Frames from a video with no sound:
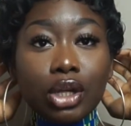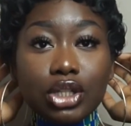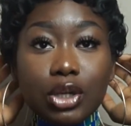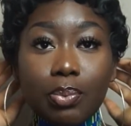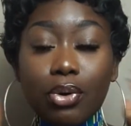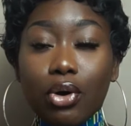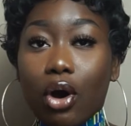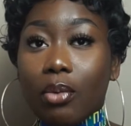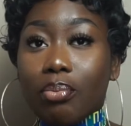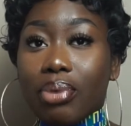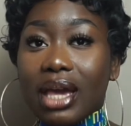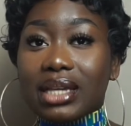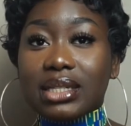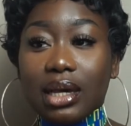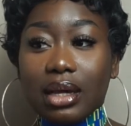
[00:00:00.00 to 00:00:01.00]
to put on.
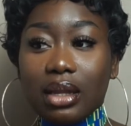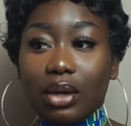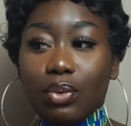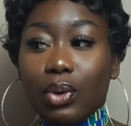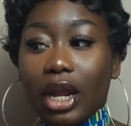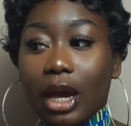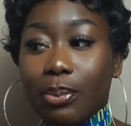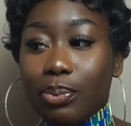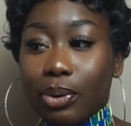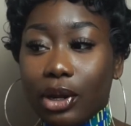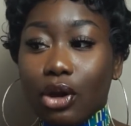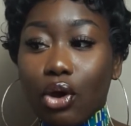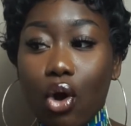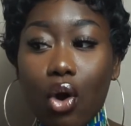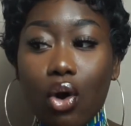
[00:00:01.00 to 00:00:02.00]
Basically when I put
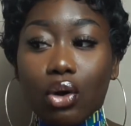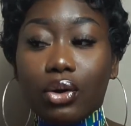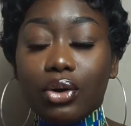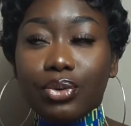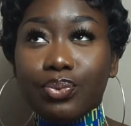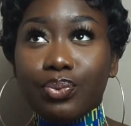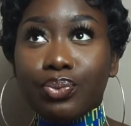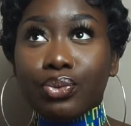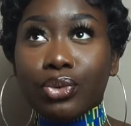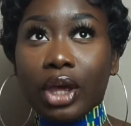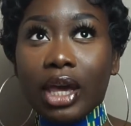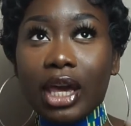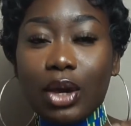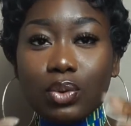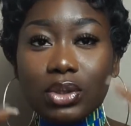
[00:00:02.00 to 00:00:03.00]
it on,
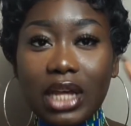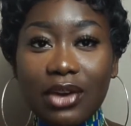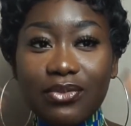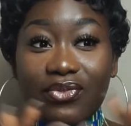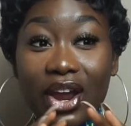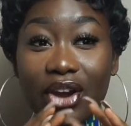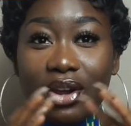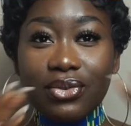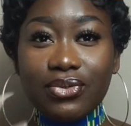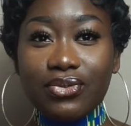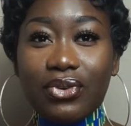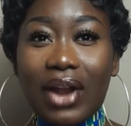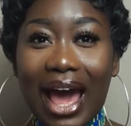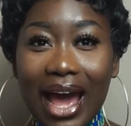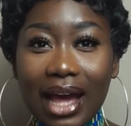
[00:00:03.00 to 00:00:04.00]
it was like very
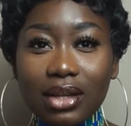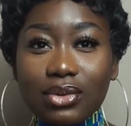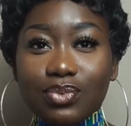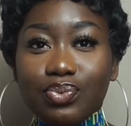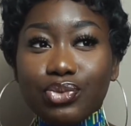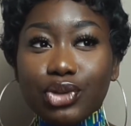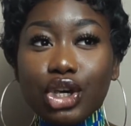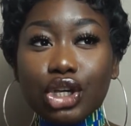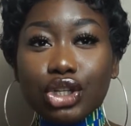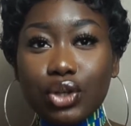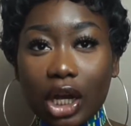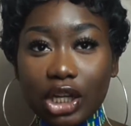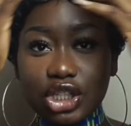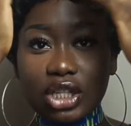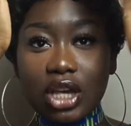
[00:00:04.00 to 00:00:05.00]
flat,
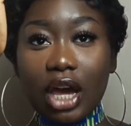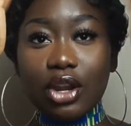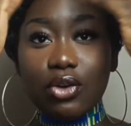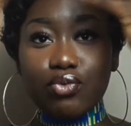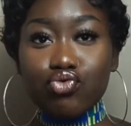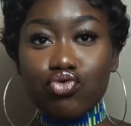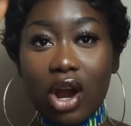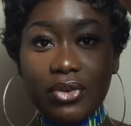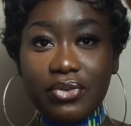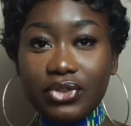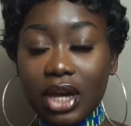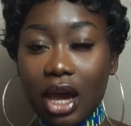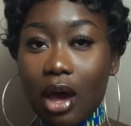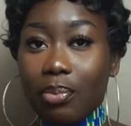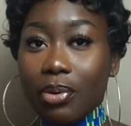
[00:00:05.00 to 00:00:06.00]
so I just kind of roughed
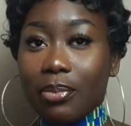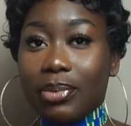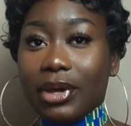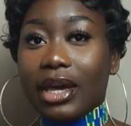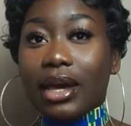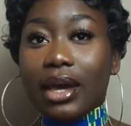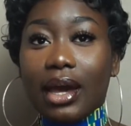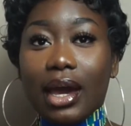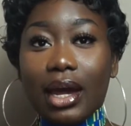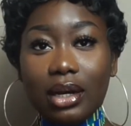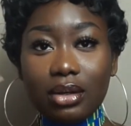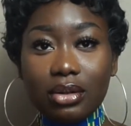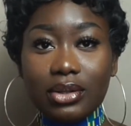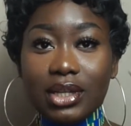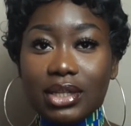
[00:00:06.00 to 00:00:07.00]
it up a bit
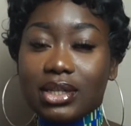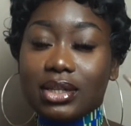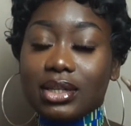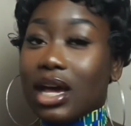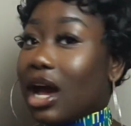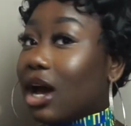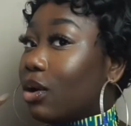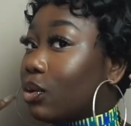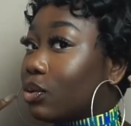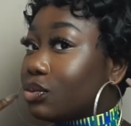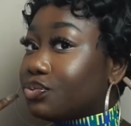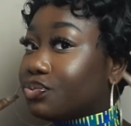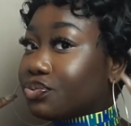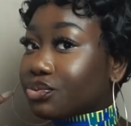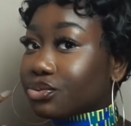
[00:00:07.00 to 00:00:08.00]
and this is how
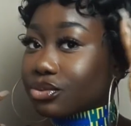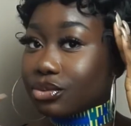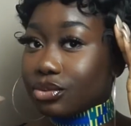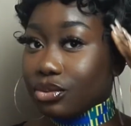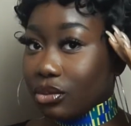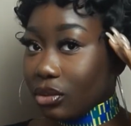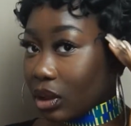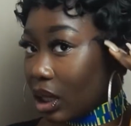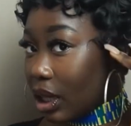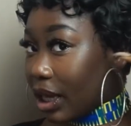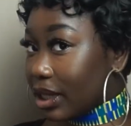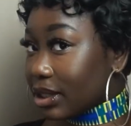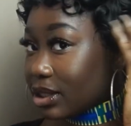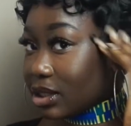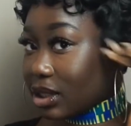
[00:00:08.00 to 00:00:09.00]

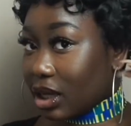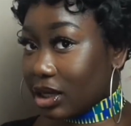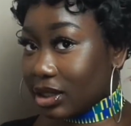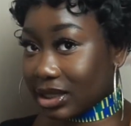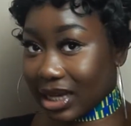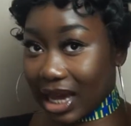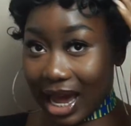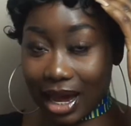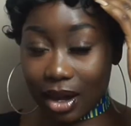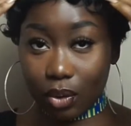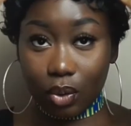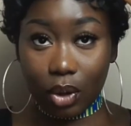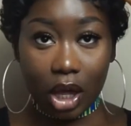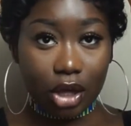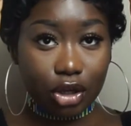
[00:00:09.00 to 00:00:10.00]
it's turned
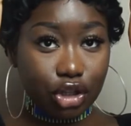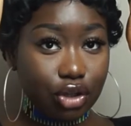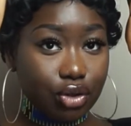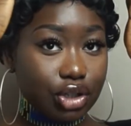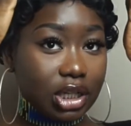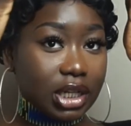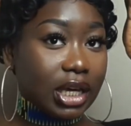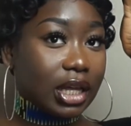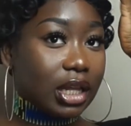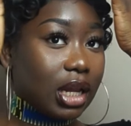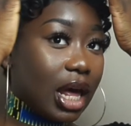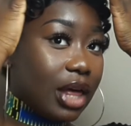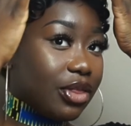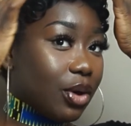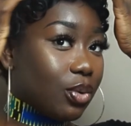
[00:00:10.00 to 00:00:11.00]
out. Usually
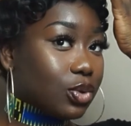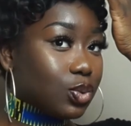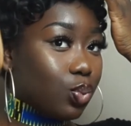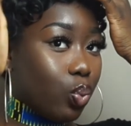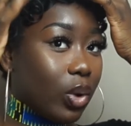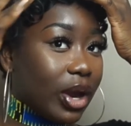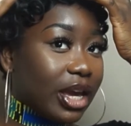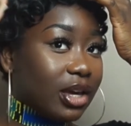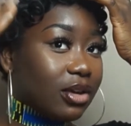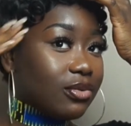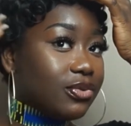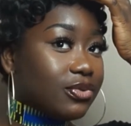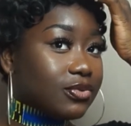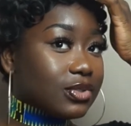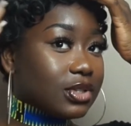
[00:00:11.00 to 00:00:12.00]
like there was
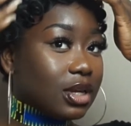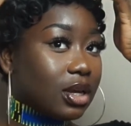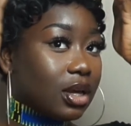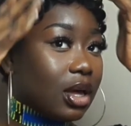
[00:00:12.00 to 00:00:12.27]
waves,